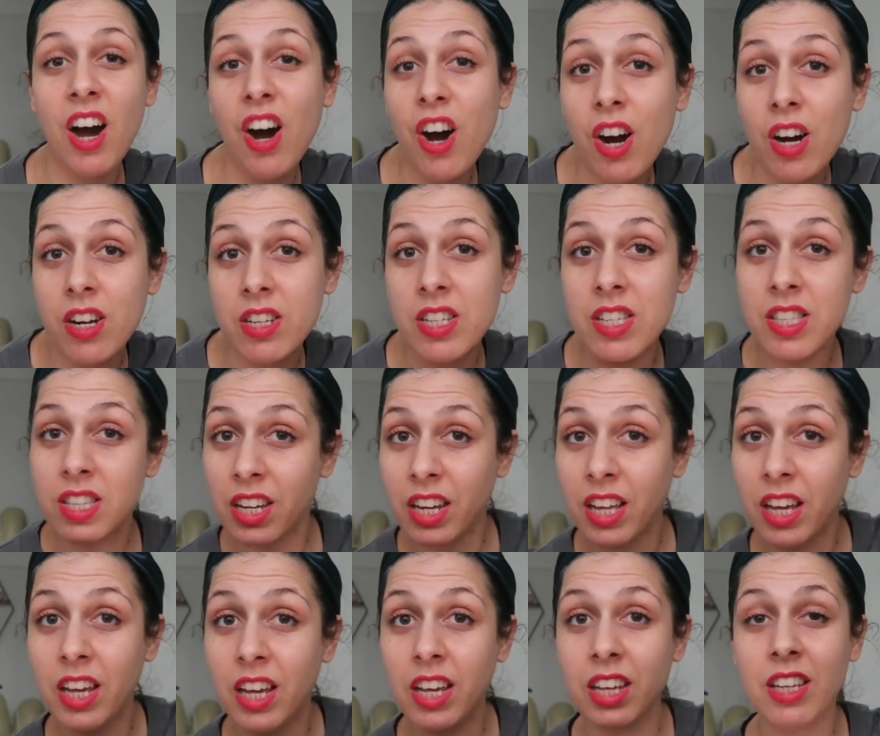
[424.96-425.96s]
that hard
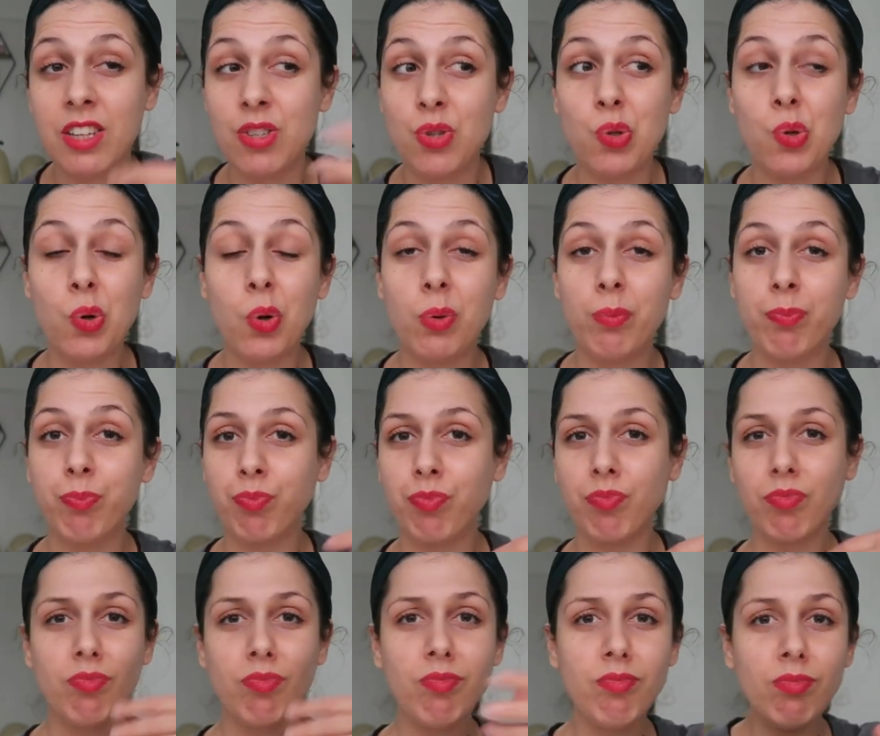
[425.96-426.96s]
isn't it it's not
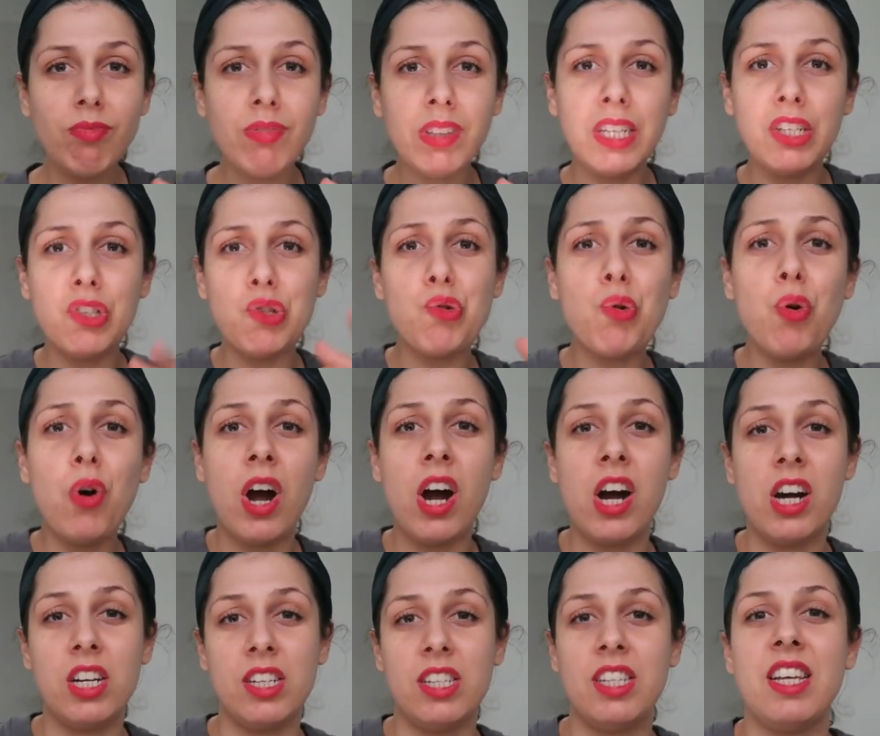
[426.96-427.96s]
it's not
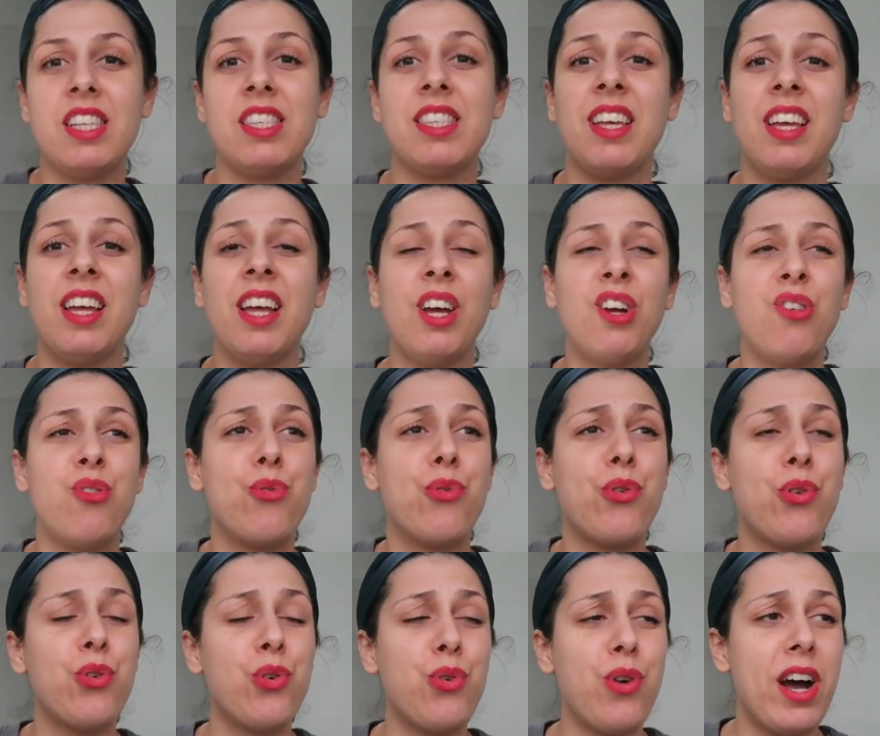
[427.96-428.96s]
hard it doesn't
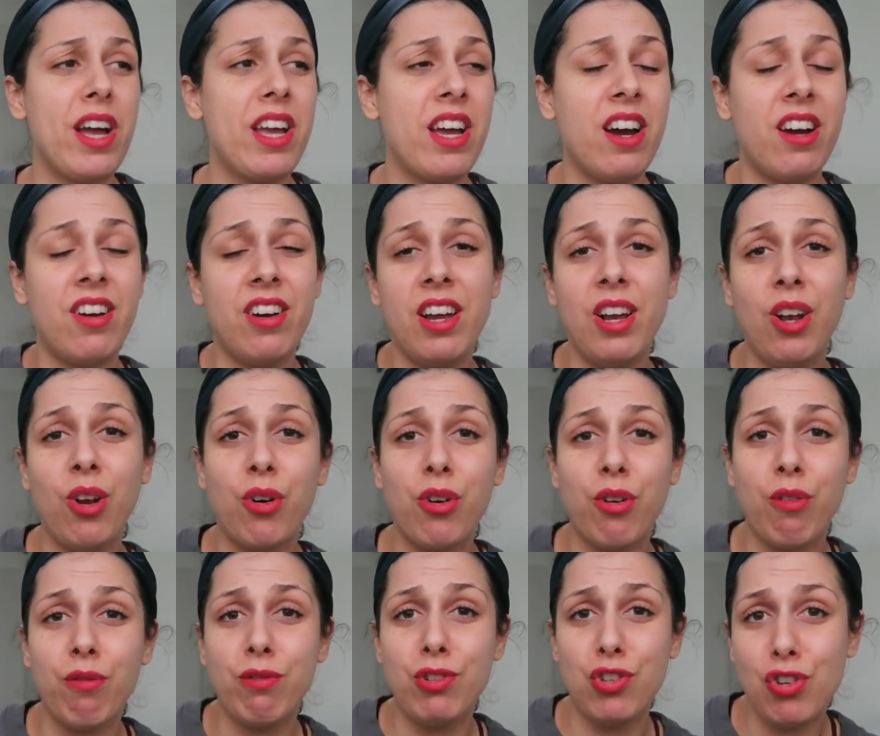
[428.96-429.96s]
require a
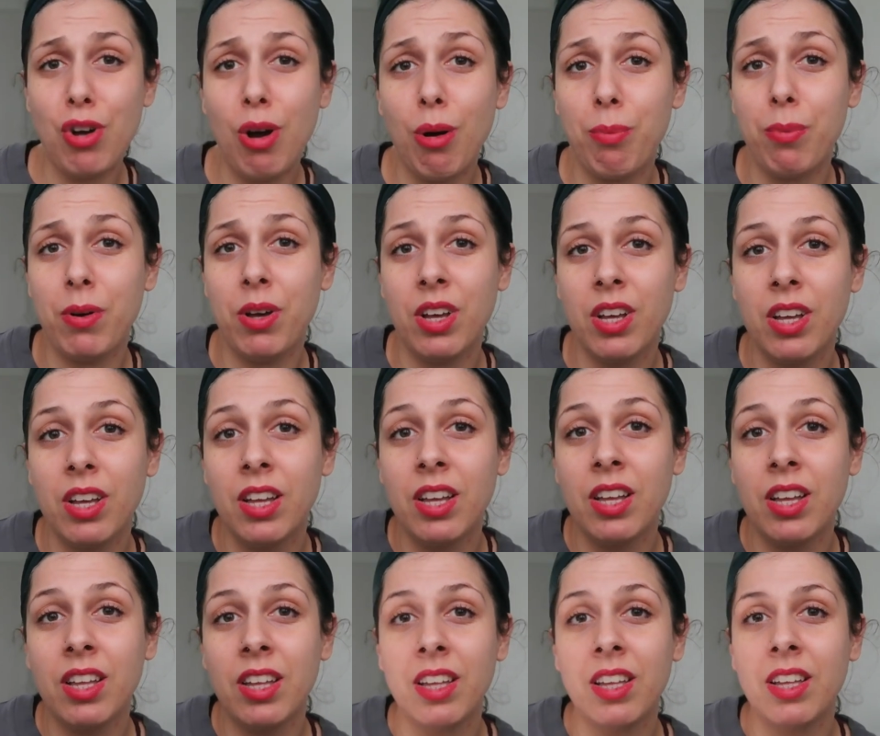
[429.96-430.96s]
lot of job
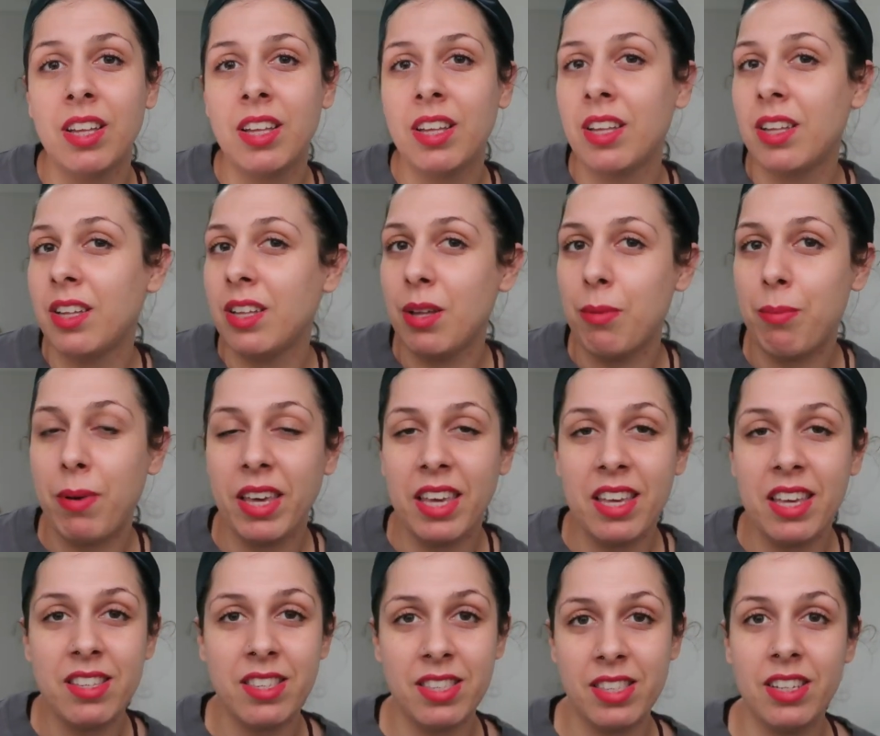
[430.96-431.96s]
but
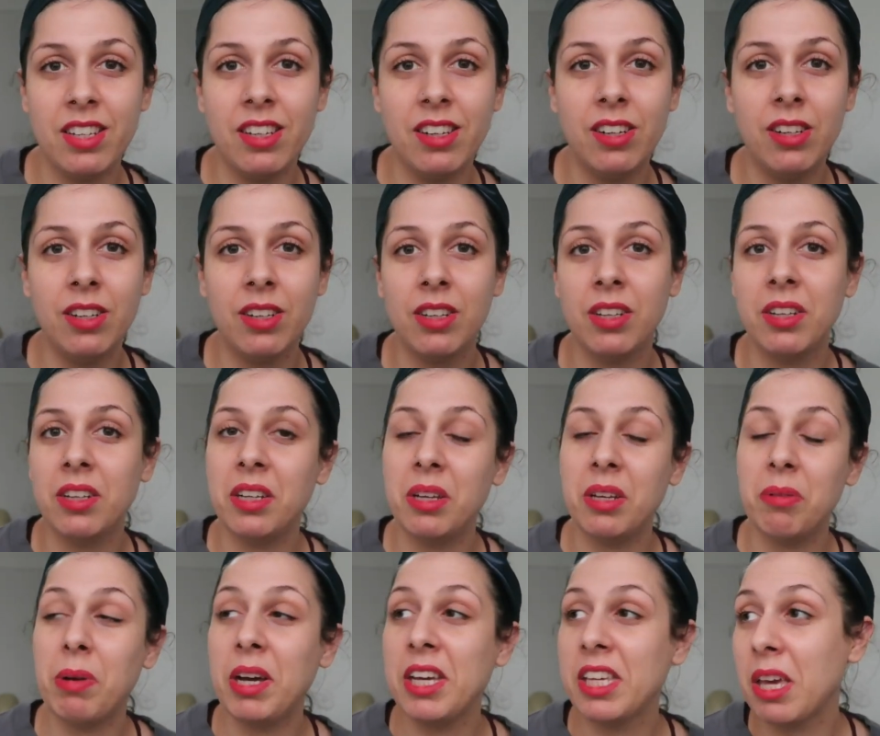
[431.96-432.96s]
yes still
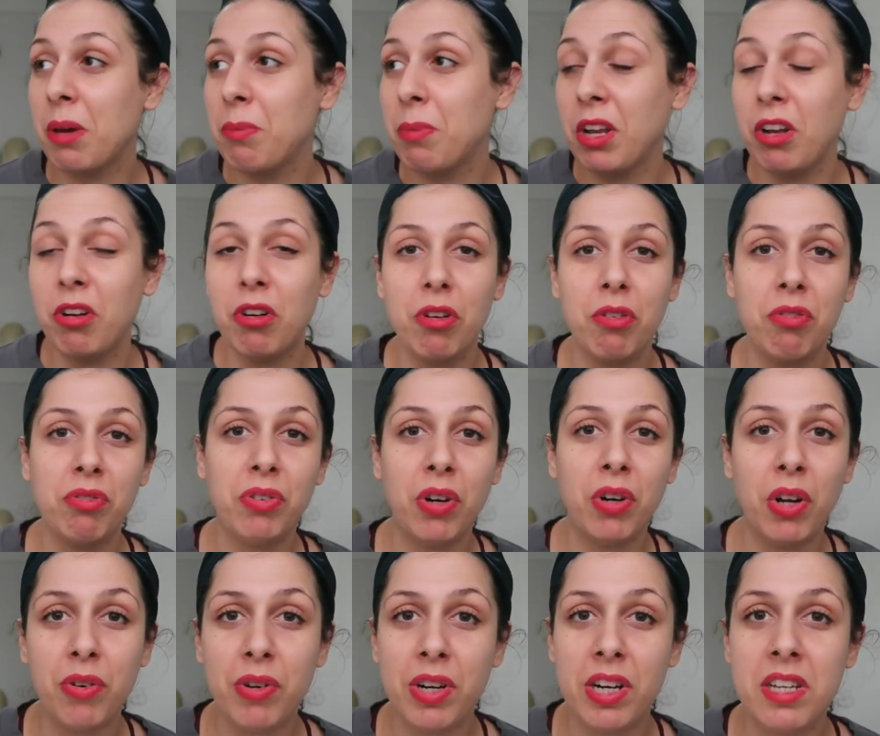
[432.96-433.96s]
it might give me a lot of
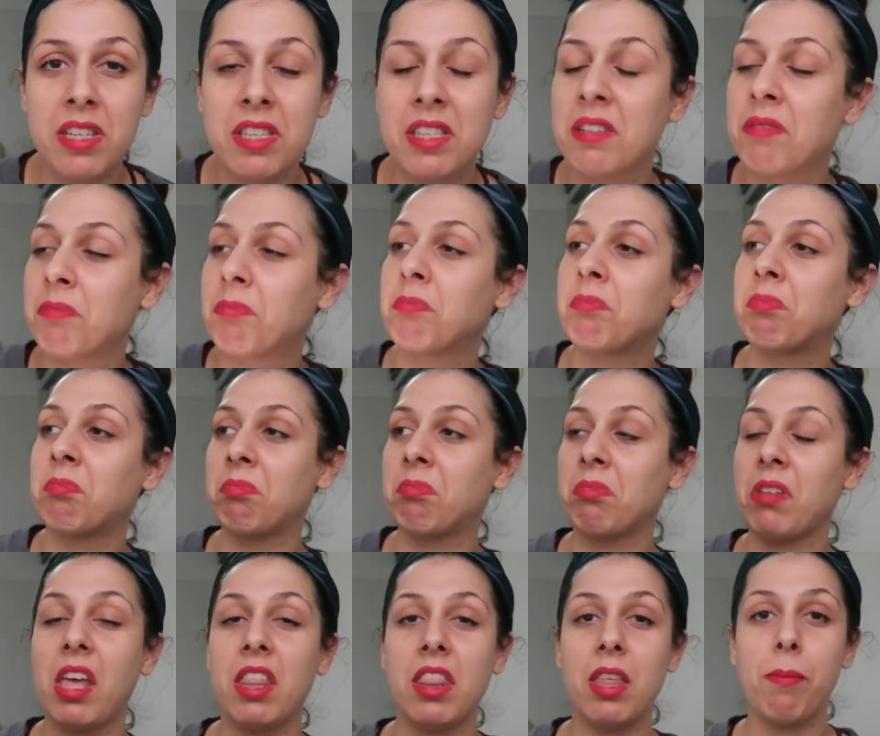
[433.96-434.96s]
followers
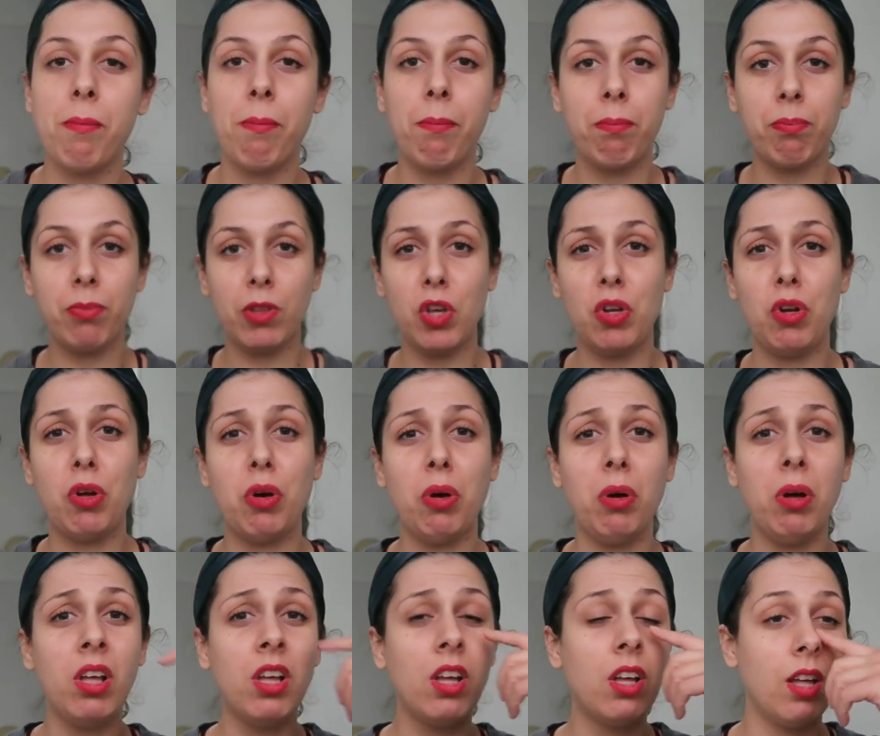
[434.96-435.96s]
and then you
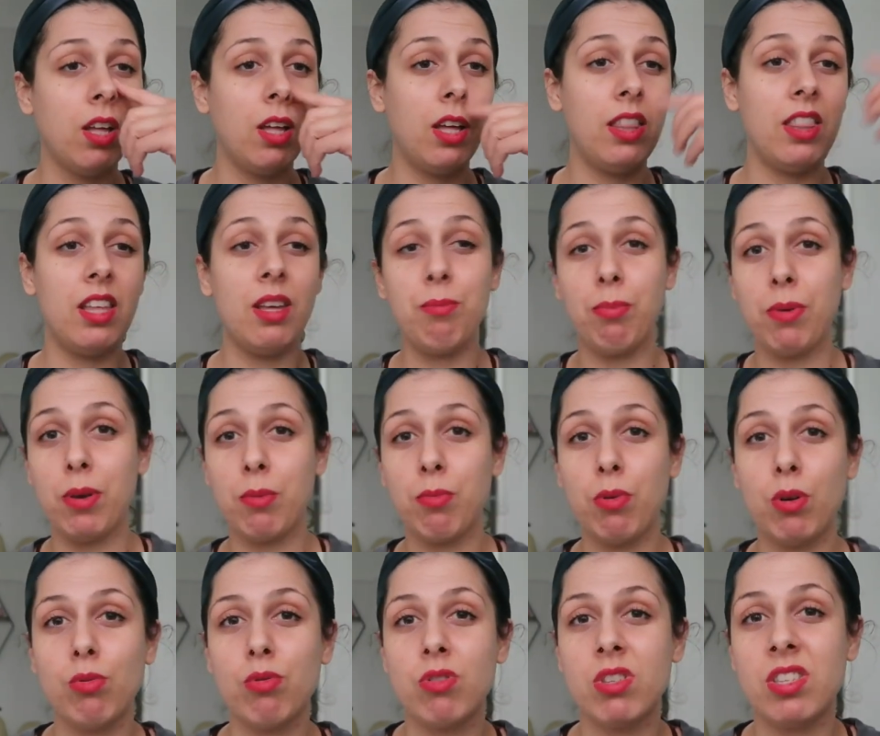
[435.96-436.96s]
know and then
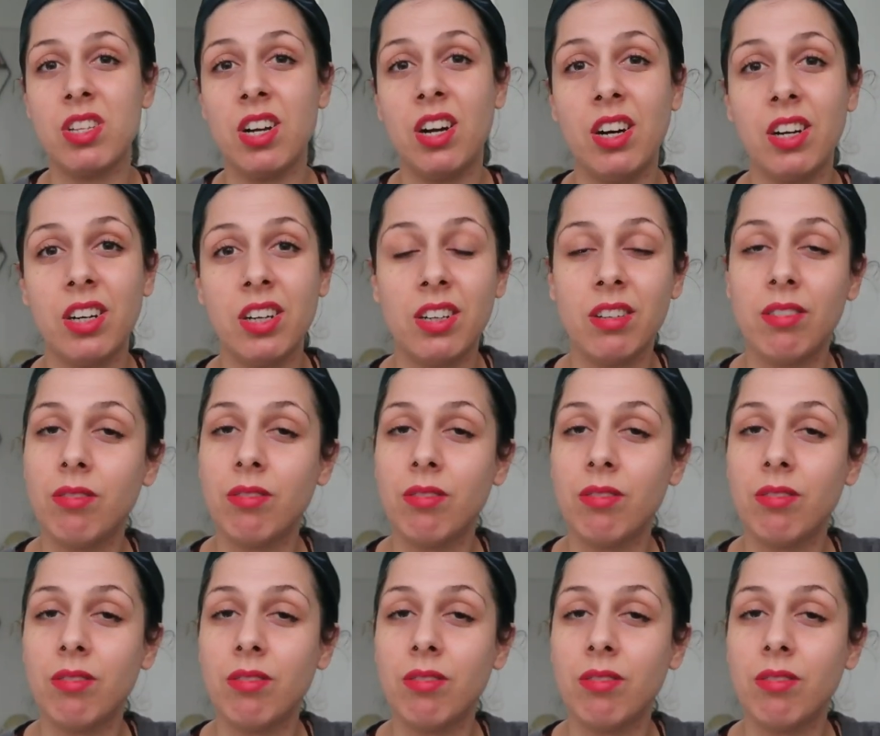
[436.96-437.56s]
people will start